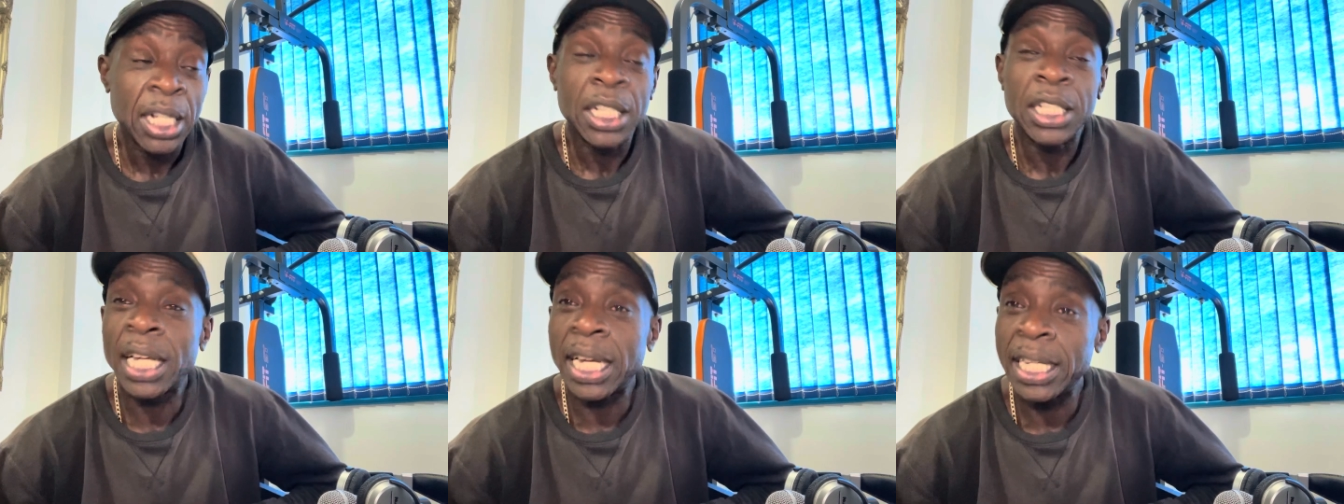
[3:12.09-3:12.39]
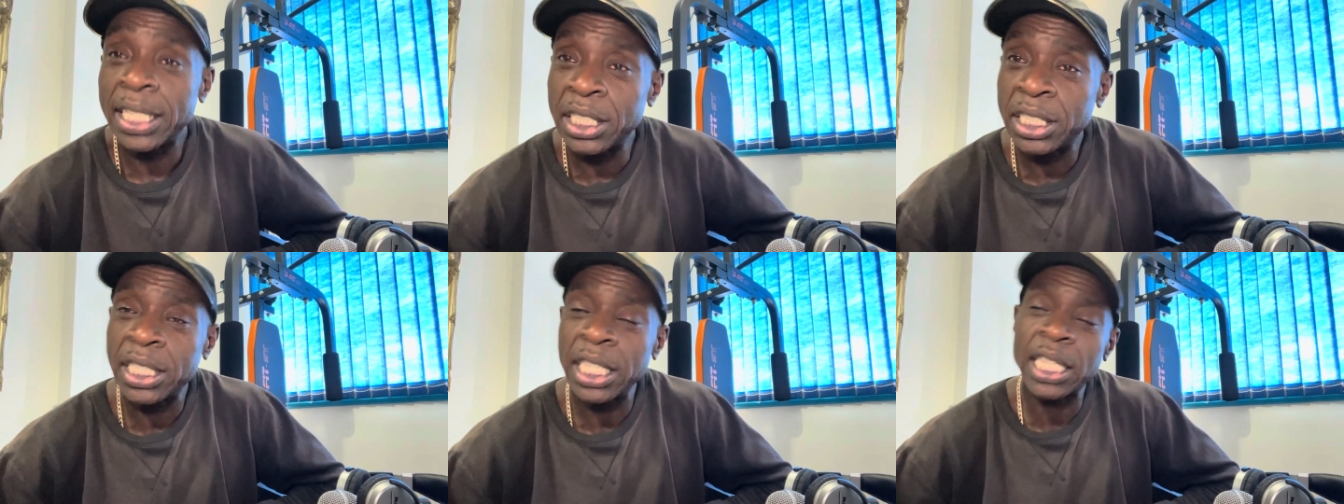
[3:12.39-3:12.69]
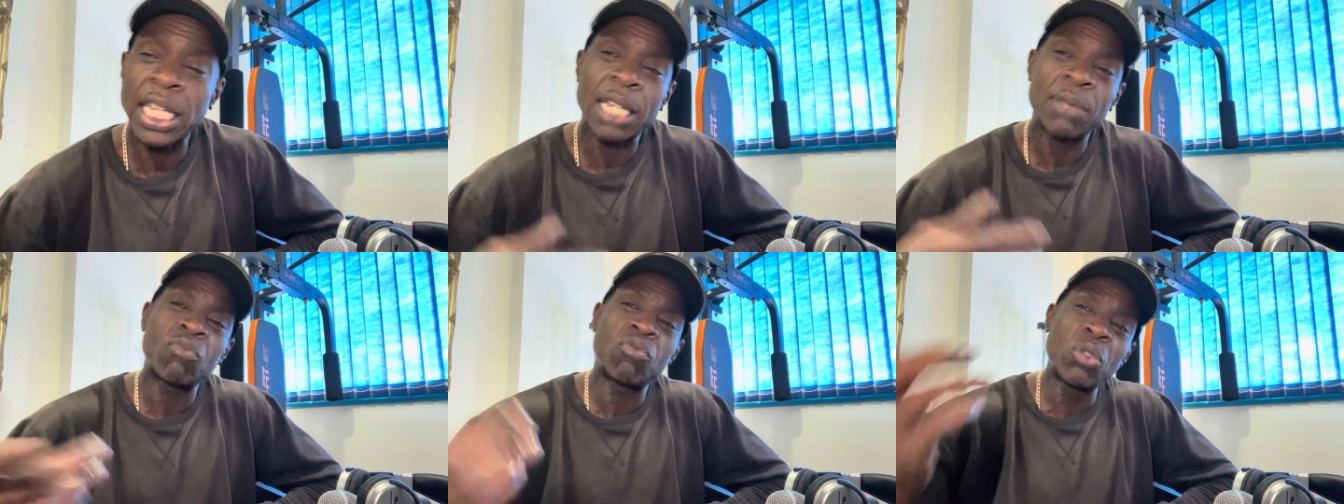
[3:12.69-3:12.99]
Like, you see,
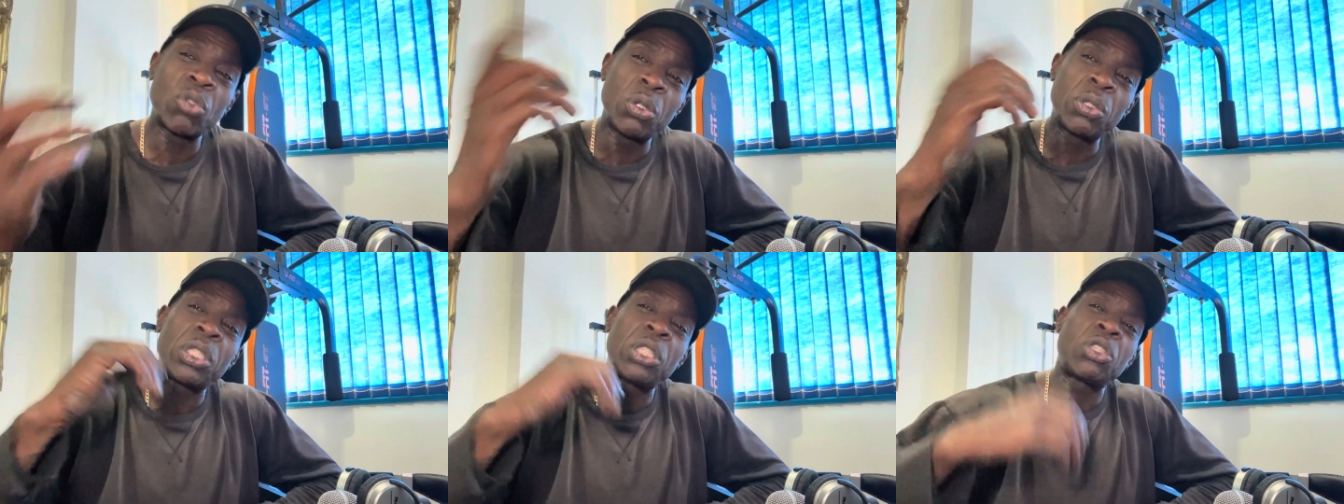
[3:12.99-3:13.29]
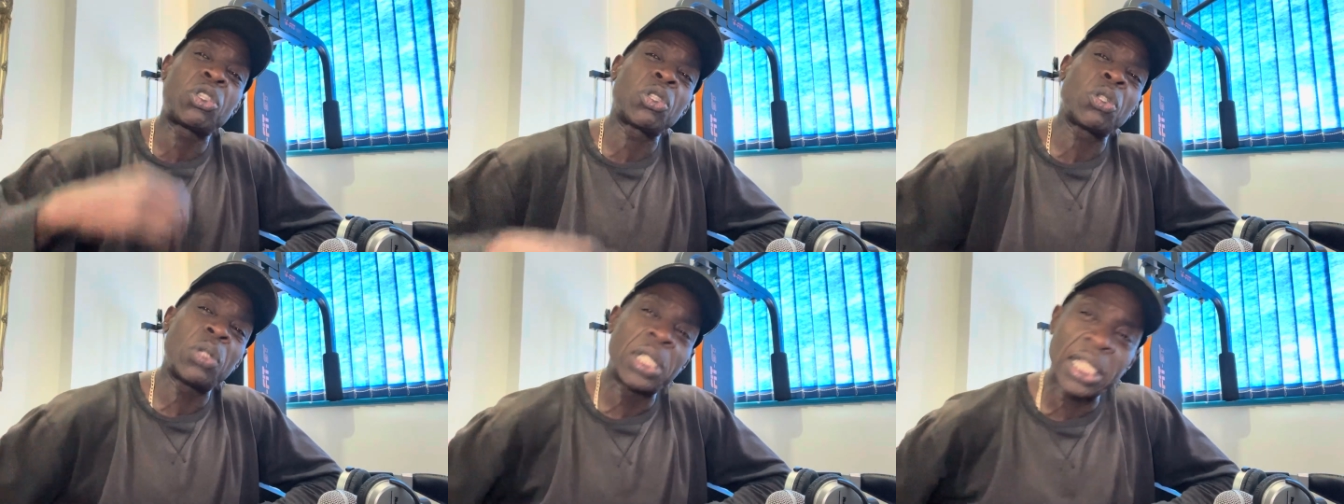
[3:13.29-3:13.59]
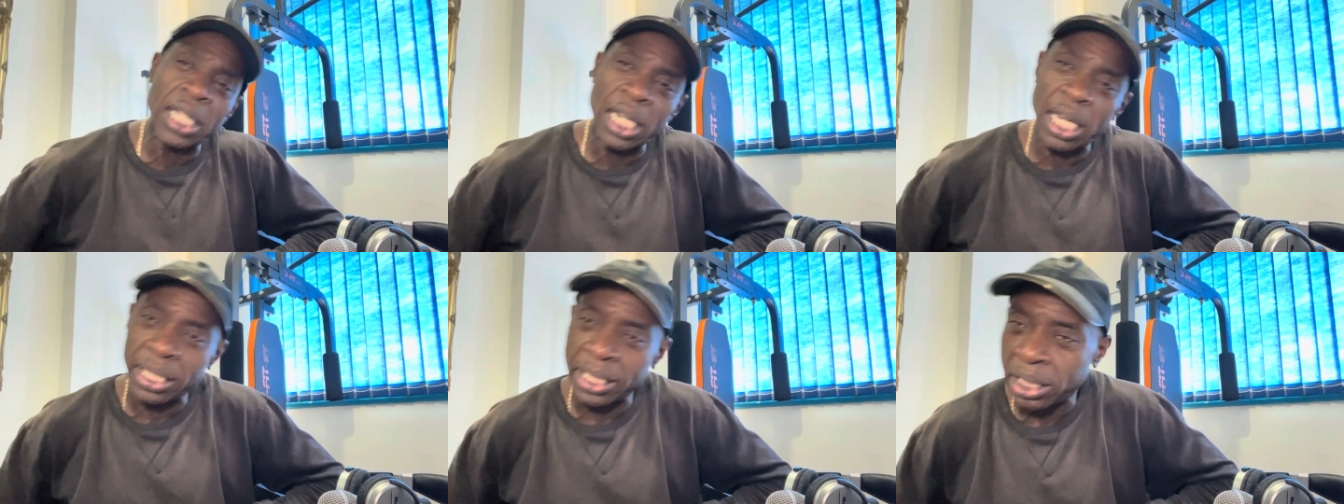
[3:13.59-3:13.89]
like, Rudy
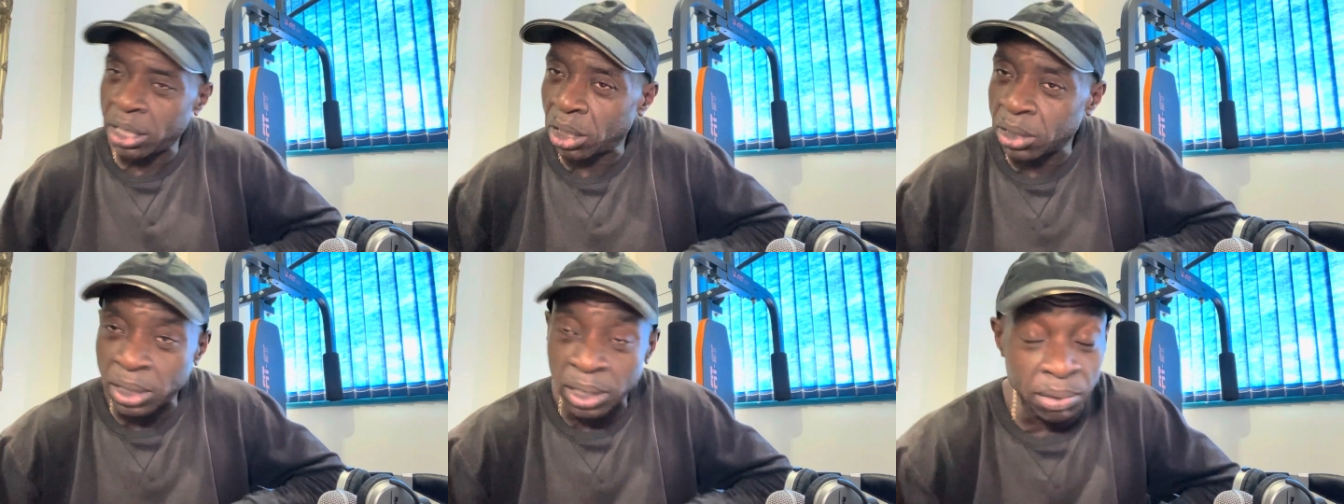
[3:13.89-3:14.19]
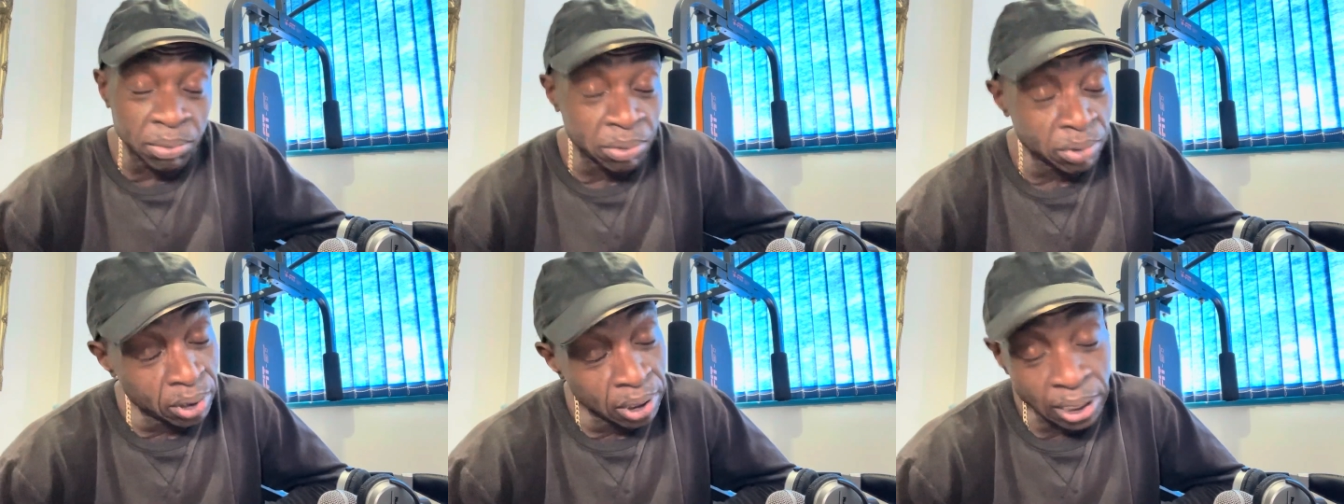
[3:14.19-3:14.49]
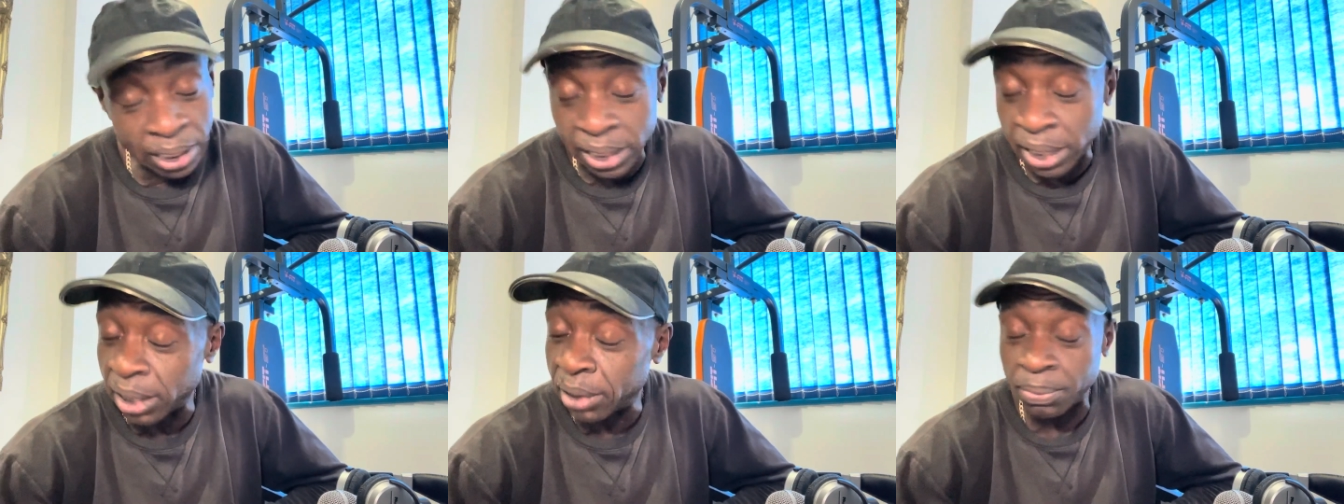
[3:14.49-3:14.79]
Giuliani, because,
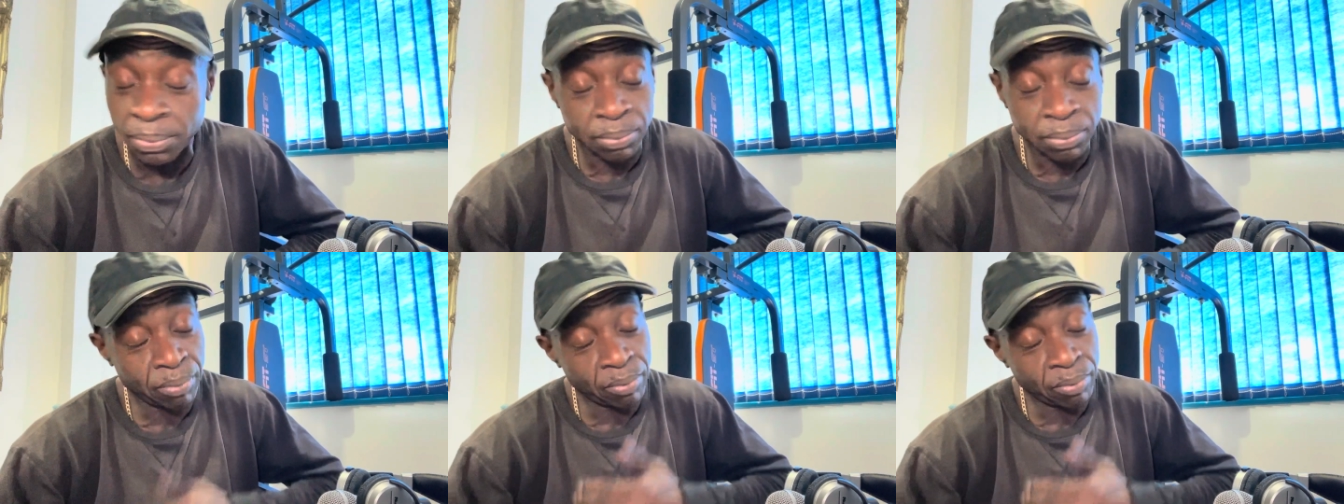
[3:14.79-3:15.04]
listen,